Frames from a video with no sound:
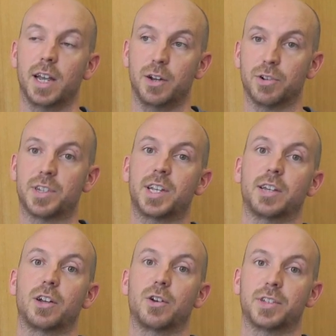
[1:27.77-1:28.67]
in order to
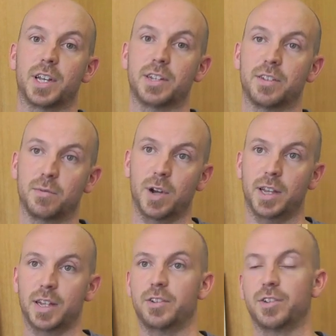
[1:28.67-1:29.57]
set the context of
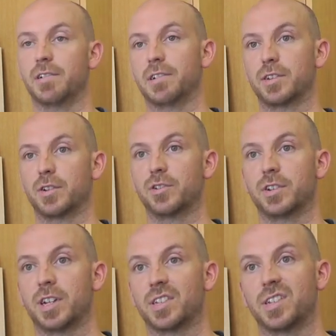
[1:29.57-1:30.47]
where the engineering
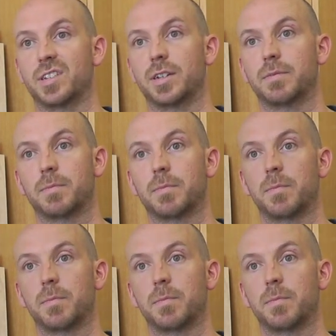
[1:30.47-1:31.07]
solution has to sit.